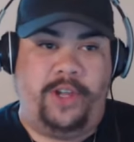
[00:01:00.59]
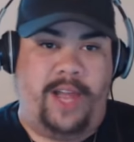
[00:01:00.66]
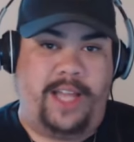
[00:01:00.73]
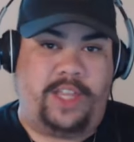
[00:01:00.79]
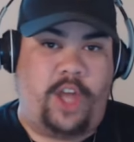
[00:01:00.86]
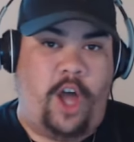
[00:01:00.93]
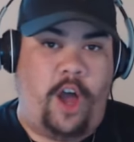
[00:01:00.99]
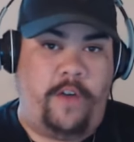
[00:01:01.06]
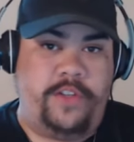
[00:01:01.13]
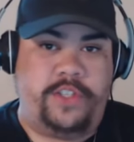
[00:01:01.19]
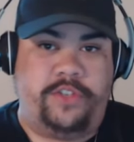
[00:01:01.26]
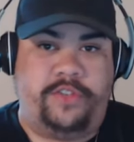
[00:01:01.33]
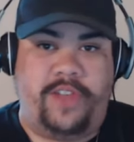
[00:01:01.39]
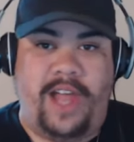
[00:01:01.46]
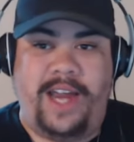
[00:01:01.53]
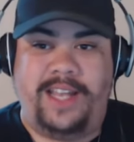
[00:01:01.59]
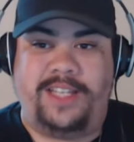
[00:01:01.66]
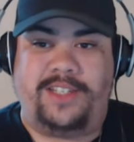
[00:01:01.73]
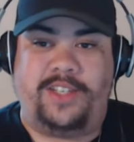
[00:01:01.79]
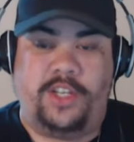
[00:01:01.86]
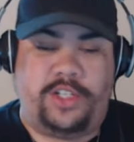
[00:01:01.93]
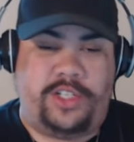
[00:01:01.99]
like the offensive line is
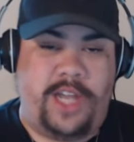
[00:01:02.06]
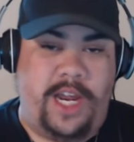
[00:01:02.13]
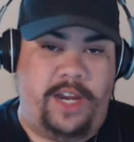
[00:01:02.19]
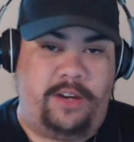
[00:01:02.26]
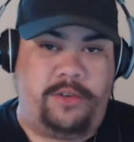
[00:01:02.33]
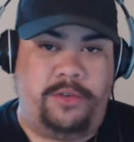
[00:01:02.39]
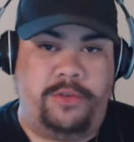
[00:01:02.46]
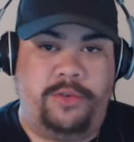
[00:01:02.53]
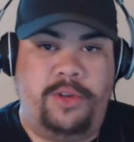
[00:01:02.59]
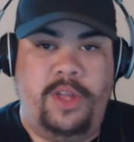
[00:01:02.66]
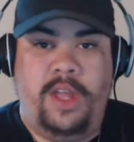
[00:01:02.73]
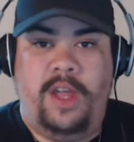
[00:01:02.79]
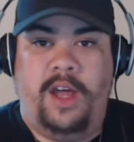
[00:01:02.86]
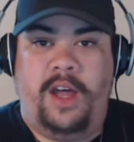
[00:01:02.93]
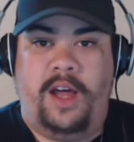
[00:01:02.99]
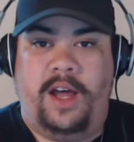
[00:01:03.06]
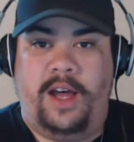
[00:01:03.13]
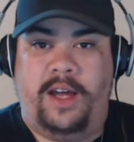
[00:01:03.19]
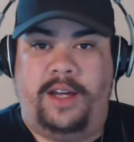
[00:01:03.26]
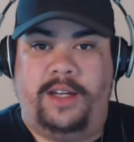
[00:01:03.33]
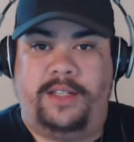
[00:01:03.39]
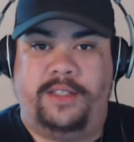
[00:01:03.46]
such a technical
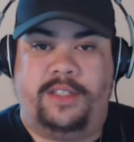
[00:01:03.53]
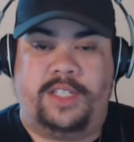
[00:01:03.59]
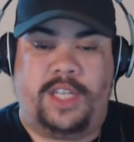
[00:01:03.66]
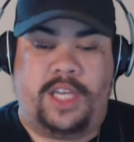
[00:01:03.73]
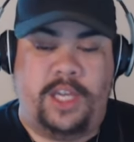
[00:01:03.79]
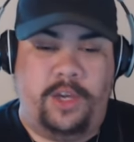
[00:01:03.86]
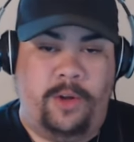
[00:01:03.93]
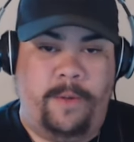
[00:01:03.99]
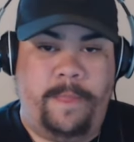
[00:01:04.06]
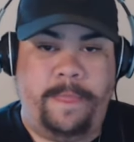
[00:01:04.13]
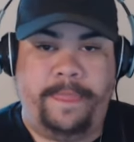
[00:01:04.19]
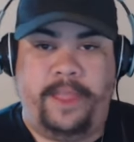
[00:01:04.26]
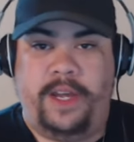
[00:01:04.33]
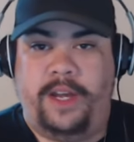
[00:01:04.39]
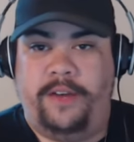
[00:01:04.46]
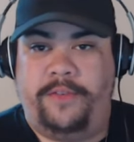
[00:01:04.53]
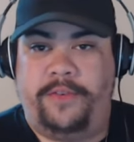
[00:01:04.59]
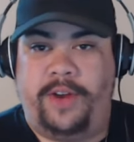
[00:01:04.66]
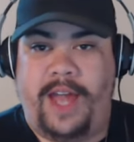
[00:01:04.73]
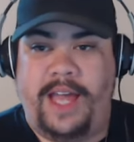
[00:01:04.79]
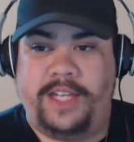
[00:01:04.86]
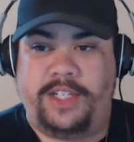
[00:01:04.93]
skill for
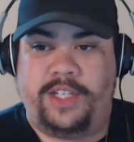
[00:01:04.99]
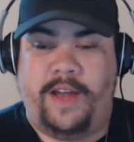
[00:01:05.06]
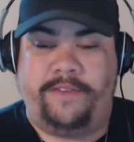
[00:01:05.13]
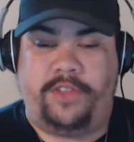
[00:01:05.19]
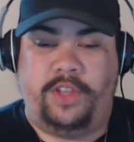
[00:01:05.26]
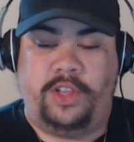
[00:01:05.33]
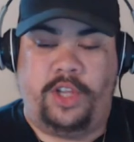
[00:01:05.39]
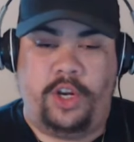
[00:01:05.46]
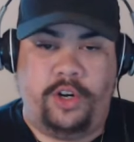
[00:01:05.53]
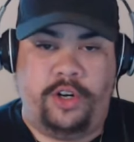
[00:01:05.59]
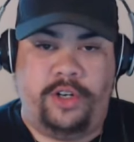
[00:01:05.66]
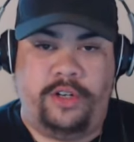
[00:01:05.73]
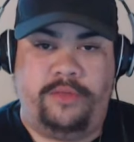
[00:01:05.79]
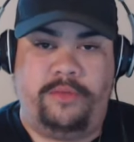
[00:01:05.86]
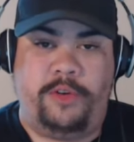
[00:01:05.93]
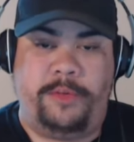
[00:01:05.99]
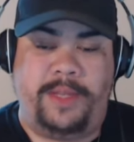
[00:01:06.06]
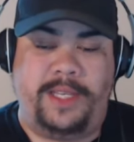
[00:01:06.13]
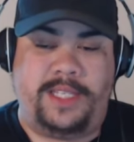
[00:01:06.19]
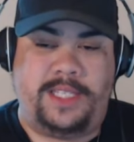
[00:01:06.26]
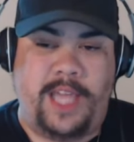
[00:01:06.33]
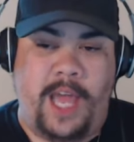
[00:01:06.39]
guys to have to learn, whether it
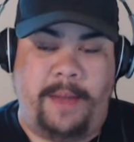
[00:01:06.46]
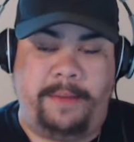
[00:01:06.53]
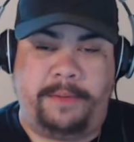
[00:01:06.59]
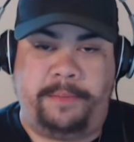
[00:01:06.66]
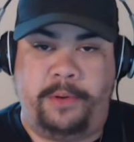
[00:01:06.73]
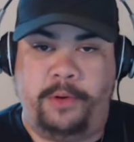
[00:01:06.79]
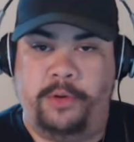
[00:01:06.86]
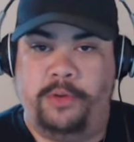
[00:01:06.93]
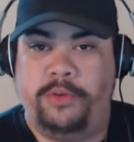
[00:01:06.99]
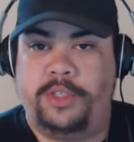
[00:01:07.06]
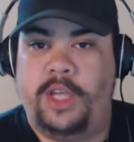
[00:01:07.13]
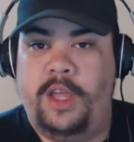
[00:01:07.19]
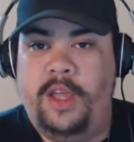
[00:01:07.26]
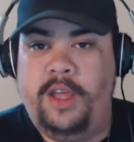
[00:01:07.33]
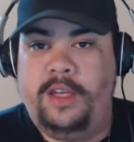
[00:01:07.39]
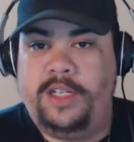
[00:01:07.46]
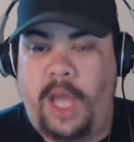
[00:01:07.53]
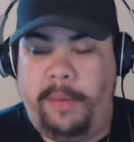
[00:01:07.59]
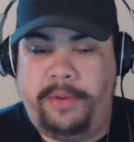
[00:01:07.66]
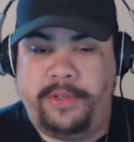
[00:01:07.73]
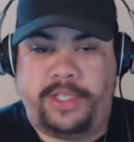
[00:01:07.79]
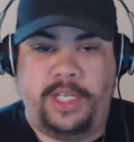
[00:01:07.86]
be steps, pulls,
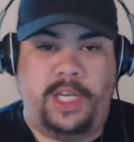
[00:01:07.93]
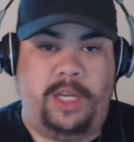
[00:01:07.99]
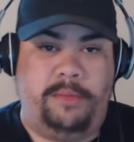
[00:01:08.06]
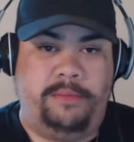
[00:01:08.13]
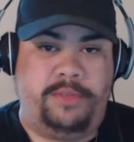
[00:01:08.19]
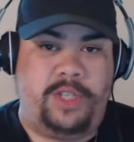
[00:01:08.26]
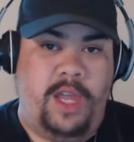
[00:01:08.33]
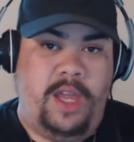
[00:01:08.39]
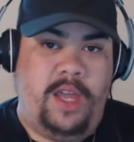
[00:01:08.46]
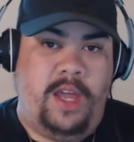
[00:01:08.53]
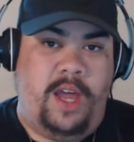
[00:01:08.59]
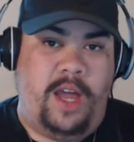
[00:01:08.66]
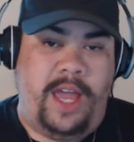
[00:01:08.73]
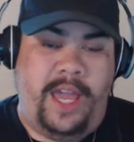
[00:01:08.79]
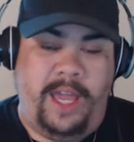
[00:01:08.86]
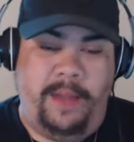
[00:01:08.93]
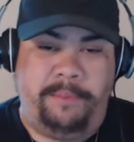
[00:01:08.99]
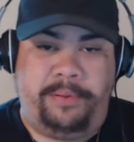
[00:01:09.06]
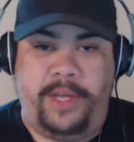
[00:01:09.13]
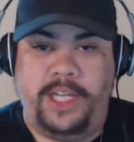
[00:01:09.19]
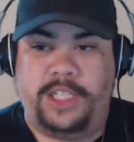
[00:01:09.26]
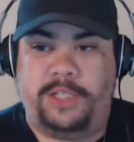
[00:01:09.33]
double teams, hand
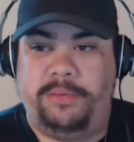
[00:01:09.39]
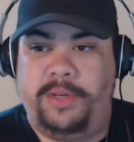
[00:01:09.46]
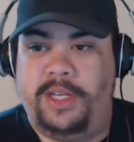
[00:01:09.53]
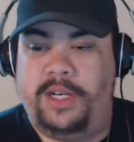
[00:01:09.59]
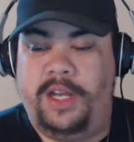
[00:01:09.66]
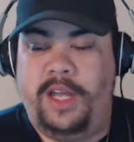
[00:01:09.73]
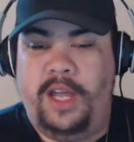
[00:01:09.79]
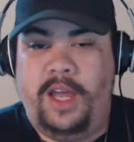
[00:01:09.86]
placement,